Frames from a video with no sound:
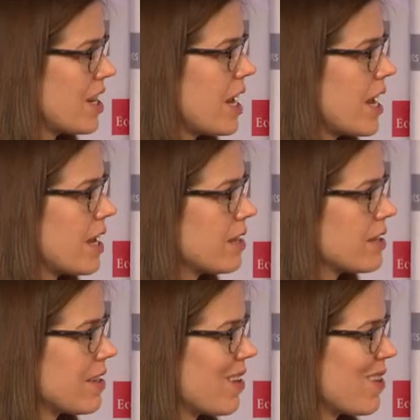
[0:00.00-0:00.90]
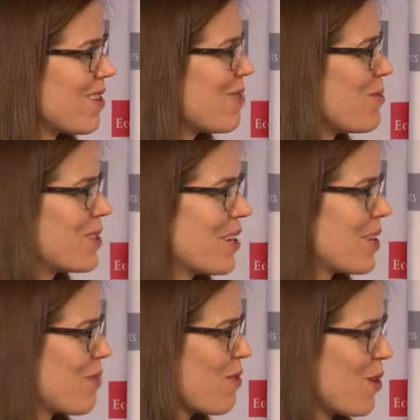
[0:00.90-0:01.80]
And he was
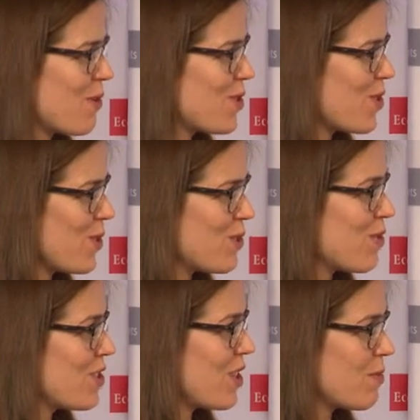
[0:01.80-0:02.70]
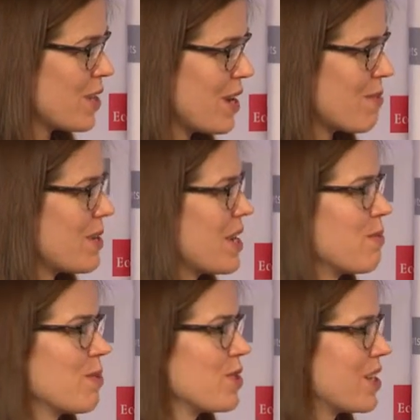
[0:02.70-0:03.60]
signing up for health insurance for the same time and
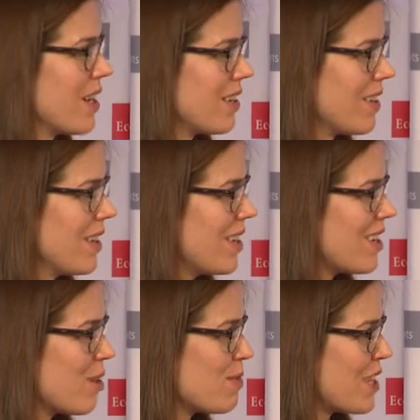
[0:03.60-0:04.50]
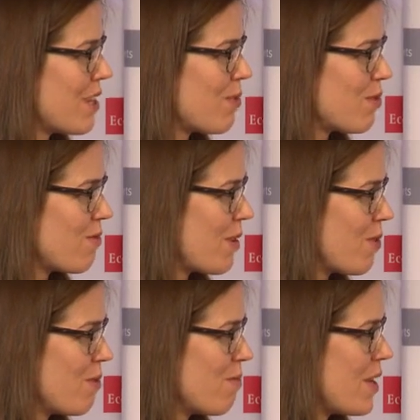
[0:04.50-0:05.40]
able to get his
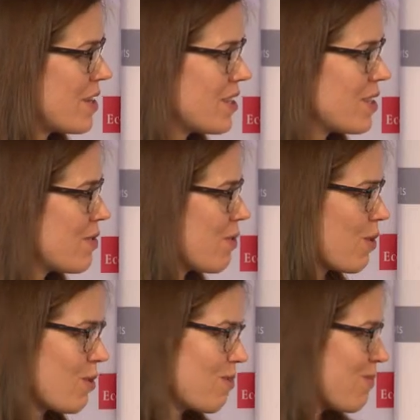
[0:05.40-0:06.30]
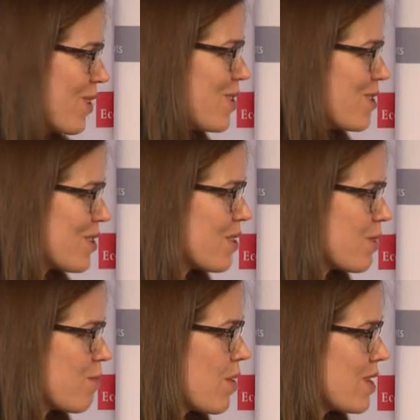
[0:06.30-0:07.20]
antiretroviral medicines for a
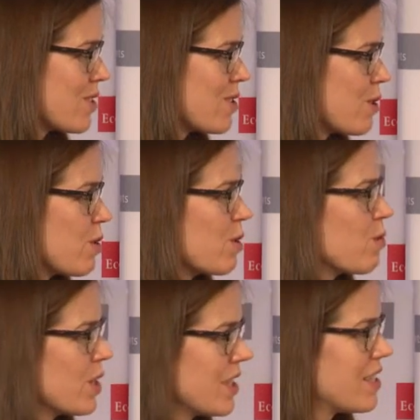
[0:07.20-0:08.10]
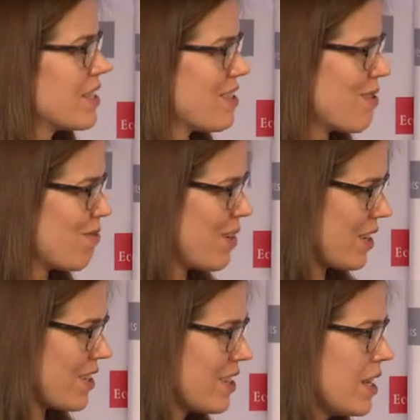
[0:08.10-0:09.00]
decent price. And so you could really see the
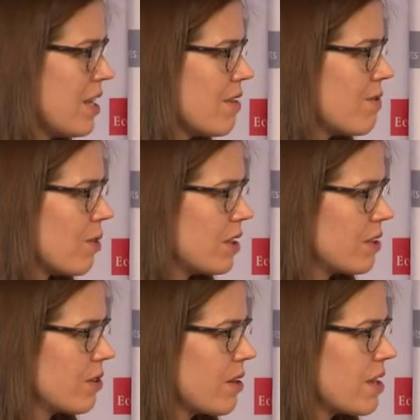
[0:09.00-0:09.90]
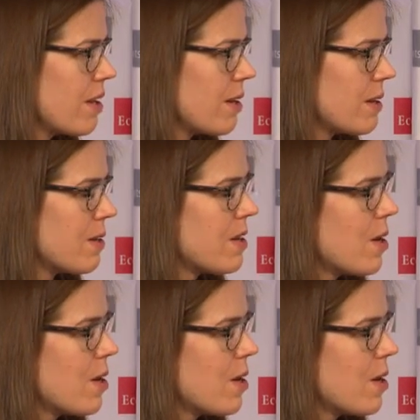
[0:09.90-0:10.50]
effect very clearly there.